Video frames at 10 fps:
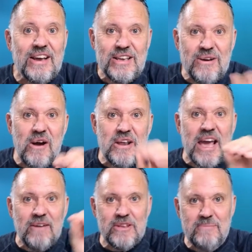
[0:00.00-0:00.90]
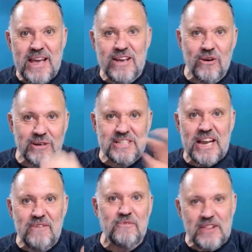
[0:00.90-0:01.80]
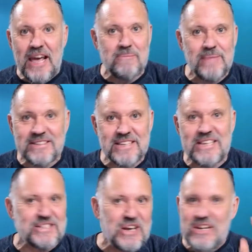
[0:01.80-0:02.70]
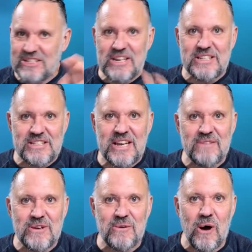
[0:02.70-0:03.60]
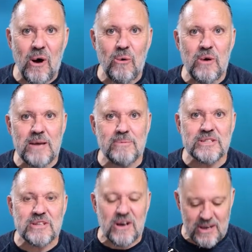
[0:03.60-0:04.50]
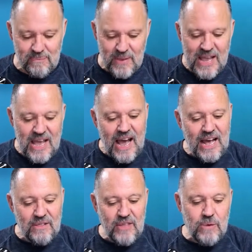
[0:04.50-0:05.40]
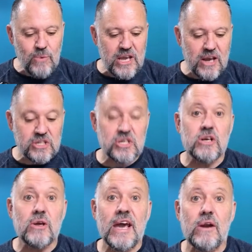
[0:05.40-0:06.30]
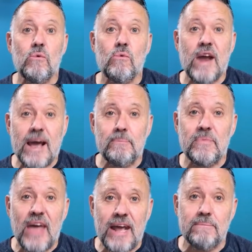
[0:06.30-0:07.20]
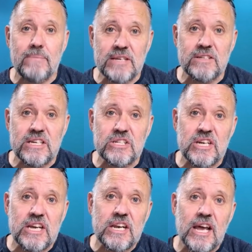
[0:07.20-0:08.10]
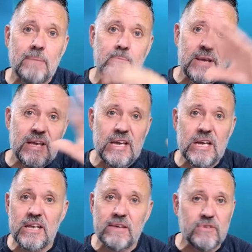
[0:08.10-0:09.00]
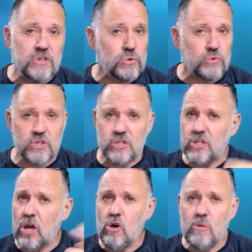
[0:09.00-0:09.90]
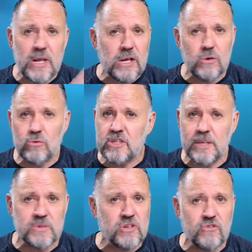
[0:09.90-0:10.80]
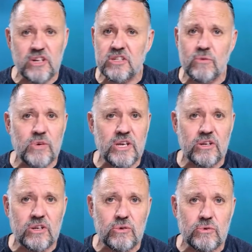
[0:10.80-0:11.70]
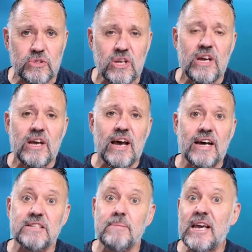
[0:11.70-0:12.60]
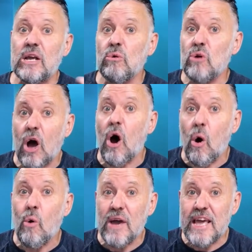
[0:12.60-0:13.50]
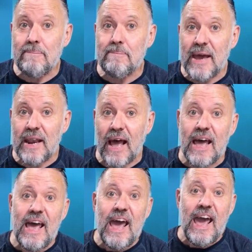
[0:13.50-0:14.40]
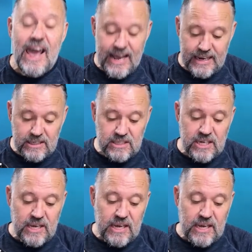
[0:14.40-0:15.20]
you only have to make content for that message. It's going to save you a whole heap of time. Uh, then we're going to show you how to wrap that message in appealing visuals. There's so many little tips and tricks that we can use uh, to make it look a whole heap better, and